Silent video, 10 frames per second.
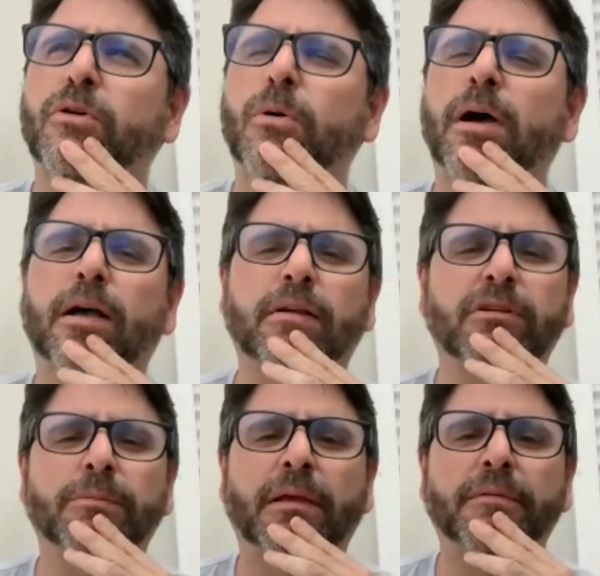although
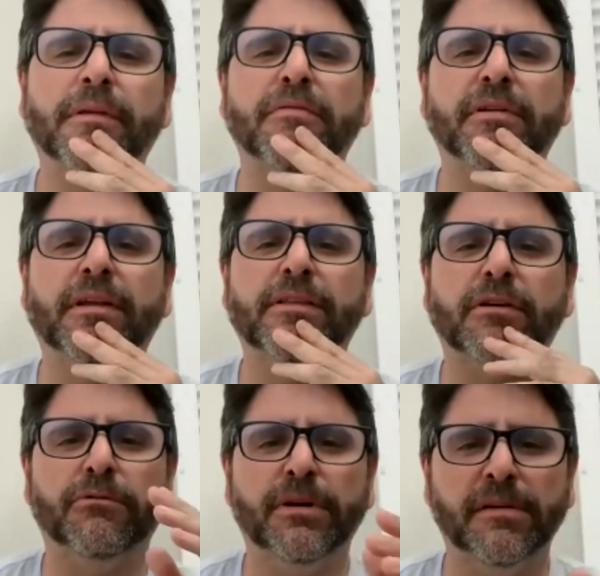sometimes I
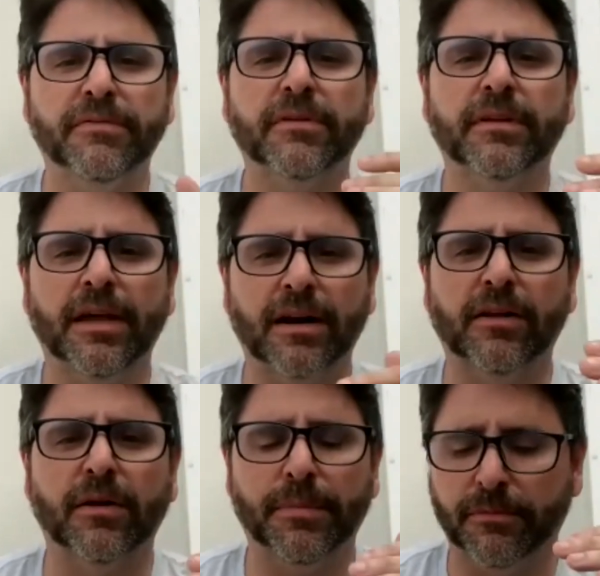think the riffs get
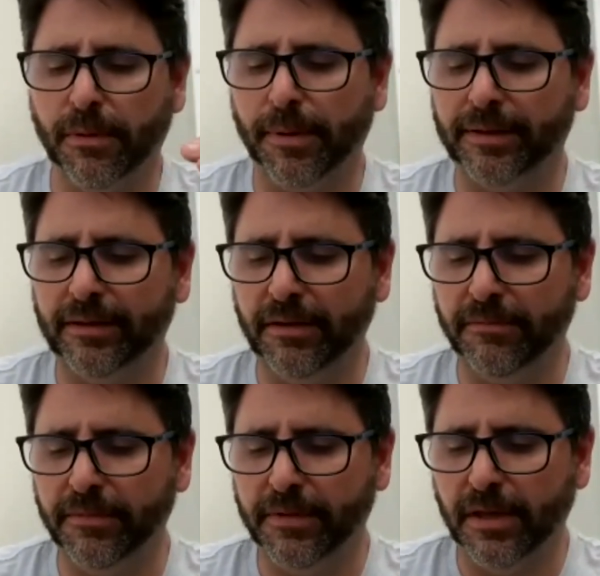a little bit
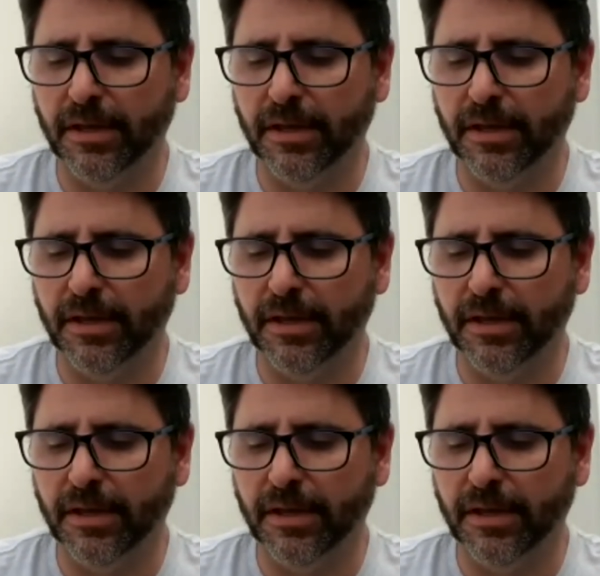repetitive.